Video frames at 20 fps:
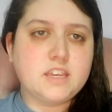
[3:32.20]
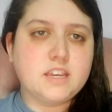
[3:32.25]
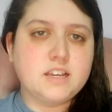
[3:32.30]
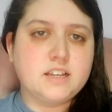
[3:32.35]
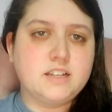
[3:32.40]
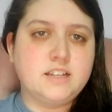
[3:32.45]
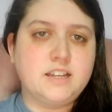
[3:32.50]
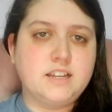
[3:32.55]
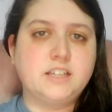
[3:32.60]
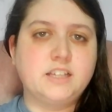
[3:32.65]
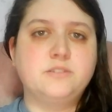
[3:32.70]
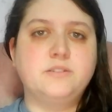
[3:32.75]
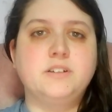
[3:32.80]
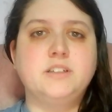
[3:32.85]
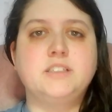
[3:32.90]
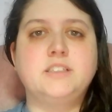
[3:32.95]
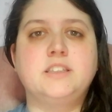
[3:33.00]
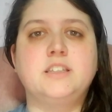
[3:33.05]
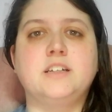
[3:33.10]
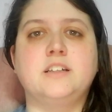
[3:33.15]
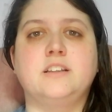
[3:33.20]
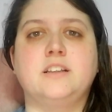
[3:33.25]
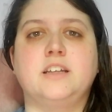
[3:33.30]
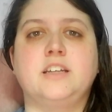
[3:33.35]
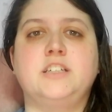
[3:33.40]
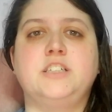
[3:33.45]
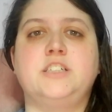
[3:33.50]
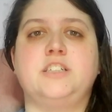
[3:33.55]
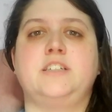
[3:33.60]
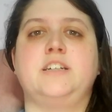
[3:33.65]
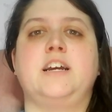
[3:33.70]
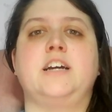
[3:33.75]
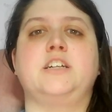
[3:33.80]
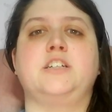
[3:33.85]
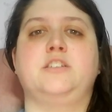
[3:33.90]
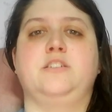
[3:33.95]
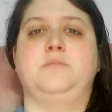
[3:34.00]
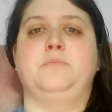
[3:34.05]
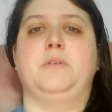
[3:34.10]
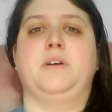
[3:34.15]
Next one is the Glacier
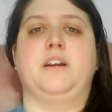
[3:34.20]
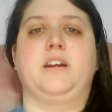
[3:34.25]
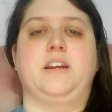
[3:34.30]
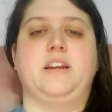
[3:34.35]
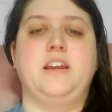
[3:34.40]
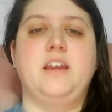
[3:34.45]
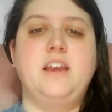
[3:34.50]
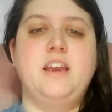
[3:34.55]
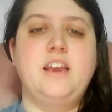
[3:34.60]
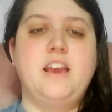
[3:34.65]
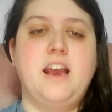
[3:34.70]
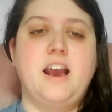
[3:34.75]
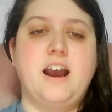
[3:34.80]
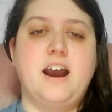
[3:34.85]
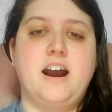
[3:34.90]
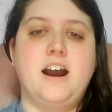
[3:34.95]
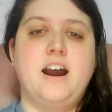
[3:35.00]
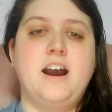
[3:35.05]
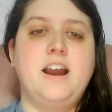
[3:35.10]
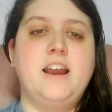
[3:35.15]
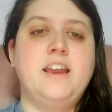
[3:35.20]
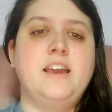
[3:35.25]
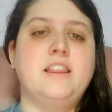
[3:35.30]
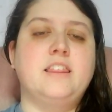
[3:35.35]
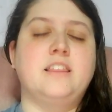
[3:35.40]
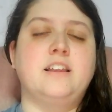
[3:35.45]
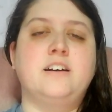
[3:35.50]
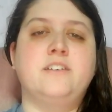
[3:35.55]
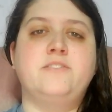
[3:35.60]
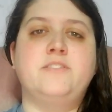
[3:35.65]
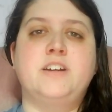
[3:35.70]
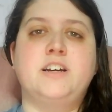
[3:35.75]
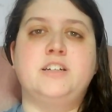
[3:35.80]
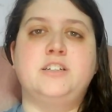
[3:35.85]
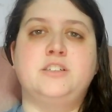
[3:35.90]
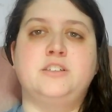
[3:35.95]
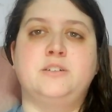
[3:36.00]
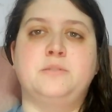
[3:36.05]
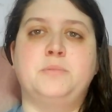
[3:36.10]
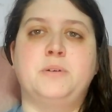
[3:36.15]
National Park. I love
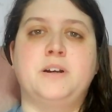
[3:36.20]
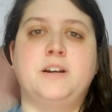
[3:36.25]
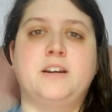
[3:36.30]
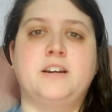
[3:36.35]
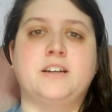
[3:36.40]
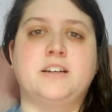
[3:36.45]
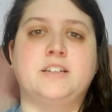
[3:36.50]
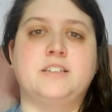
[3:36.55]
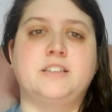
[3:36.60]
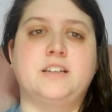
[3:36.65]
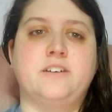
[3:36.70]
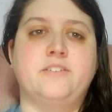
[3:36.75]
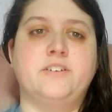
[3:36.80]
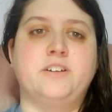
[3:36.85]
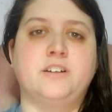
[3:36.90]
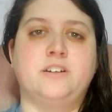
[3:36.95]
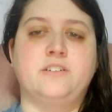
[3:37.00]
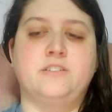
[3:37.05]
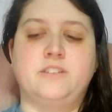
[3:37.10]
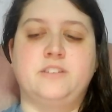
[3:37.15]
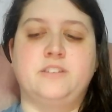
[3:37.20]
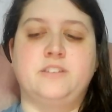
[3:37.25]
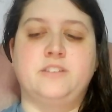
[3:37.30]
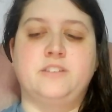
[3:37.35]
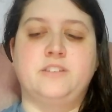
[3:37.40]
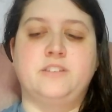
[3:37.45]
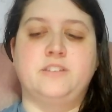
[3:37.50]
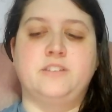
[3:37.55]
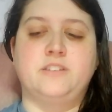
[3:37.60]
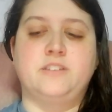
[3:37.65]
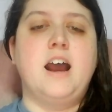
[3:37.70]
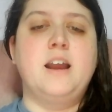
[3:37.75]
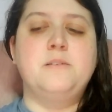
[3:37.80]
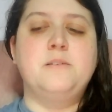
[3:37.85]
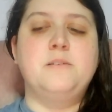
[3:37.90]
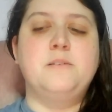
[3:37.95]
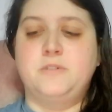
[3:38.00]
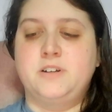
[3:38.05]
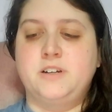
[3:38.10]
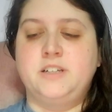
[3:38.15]
national parks. I want to go there. I'm
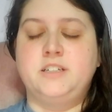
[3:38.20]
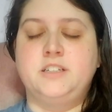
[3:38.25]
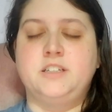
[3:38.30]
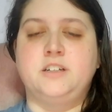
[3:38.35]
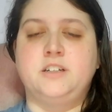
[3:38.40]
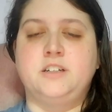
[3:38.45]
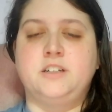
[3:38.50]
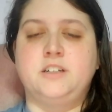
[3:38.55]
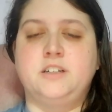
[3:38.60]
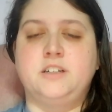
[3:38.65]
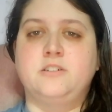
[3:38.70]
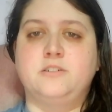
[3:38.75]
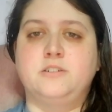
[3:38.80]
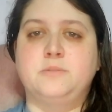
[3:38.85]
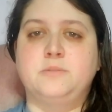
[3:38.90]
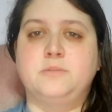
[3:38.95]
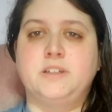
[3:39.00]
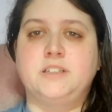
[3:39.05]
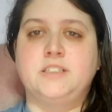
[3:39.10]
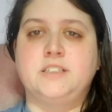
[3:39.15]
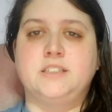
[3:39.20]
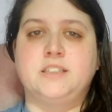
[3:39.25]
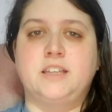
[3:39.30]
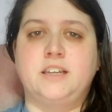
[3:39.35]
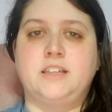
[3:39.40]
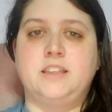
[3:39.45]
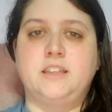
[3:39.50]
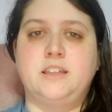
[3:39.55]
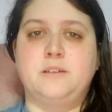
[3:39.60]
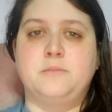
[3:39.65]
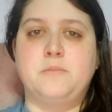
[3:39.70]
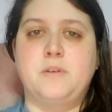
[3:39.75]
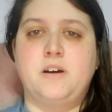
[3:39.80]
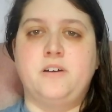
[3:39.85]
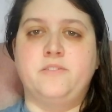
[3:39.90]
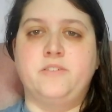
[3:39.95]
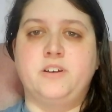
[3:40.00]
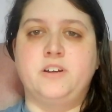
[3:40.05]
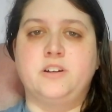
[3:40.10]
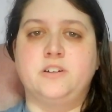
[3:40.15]
worried to go to those places like the
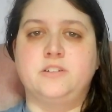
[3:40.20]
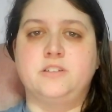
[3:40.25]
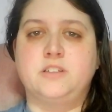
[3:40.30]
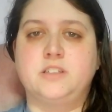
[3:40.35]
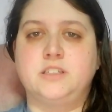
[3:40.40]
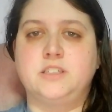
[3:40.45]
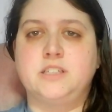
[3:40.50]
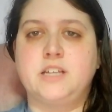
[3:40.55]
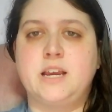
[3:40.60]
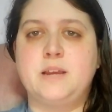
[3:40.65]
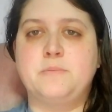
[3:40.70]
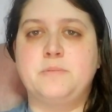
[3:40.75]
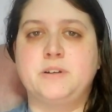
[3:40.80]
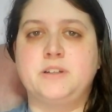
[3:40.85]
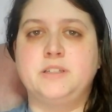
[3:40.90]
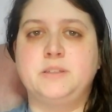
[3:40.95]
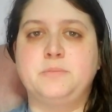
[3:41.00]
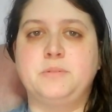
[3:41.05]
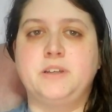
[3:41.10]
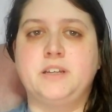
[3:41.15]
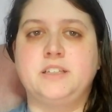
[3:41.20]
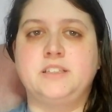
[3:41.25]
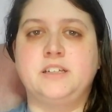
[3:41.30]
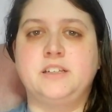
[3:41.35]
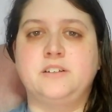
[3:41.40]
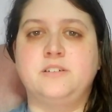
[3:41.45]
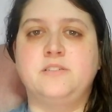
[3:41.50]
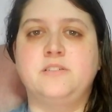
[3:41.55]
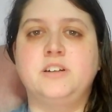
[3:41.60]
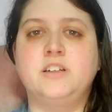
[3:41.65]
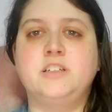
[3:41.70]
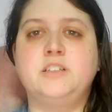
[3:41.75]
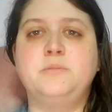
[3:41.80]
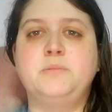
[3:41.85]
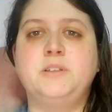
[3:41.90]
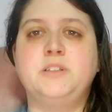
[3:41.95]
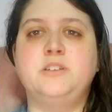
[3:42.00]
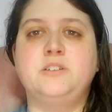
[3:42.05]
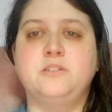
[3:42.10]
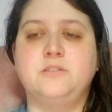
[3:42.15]
Amalfi Coast in Cyprus because I don't want it to
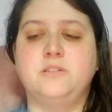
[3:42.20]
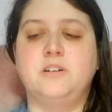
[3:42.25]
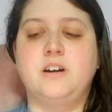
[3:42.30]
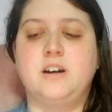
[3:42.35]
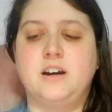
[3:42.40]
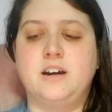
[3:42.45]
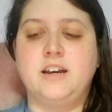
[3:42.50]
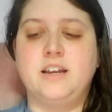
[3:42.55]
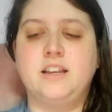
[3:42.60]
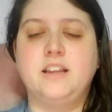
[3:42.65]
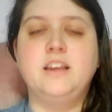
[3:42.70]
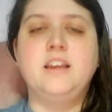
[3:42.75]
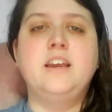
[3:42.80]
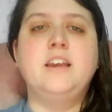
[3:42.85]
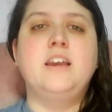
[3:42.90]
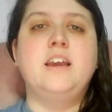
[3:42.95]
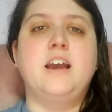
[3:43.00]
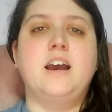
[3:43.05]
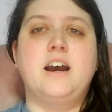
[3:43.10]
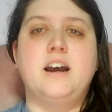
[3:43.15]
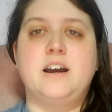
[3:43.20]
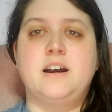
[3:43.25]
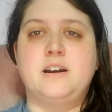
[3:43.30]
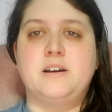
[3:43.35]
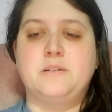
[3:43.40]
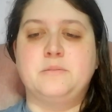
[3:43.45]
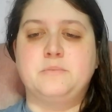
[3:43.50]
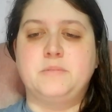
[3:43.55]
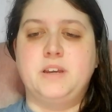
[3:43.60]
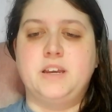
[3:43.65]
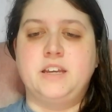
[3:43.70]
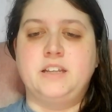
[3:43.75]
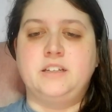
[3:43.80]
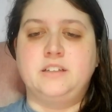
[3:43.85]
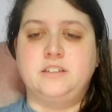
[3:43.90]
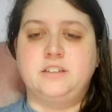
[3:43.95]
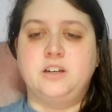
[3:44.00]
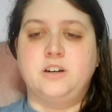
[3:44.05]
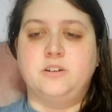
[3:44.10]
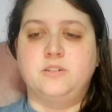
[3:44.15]
be too hot,
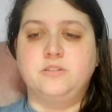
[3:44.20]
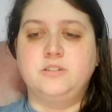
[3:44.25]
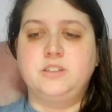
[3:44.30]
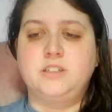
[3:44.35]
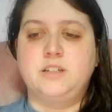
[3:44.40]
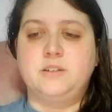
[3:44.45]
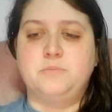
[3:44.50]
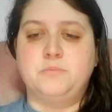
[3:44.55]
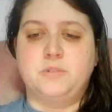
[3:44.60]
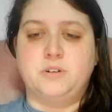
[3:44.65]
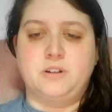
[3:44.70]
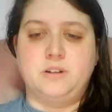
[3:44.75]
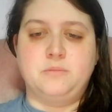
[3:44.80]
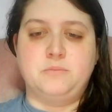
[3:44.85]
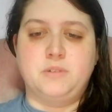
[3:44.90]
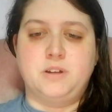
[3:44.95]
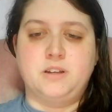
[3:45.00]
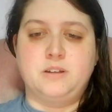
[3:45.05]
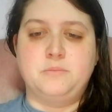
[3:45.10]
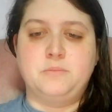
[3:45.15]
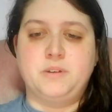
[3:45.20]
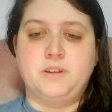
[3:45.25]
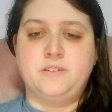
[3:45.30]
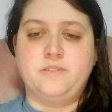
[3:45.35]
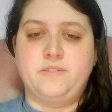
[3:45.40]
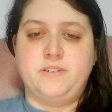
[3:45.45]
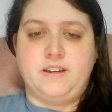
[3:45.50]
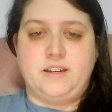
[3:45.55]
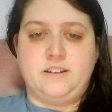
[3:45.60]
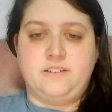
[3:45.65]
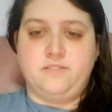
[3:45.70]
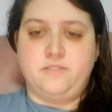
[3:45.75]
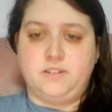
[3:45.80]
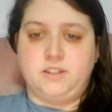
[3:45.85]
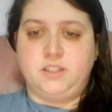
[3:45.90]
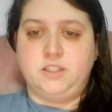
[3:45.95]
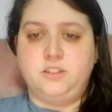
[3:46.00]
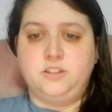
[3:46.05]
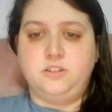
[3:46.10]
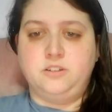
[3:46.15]
and toast and burn. I'm not a big fan of
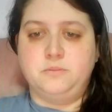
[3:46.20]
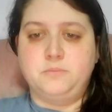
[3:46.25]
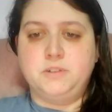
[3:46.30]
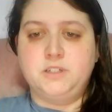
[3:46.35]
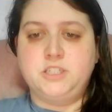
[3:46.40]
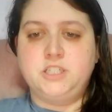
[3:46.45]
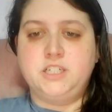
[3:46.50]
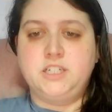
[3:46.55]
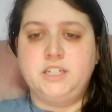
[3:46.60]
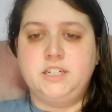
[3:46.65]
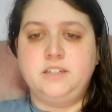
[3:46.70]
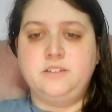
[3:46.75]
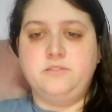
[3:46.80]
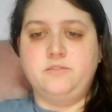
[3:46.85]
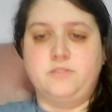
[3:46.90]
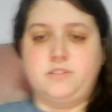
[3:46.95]
like too much heat.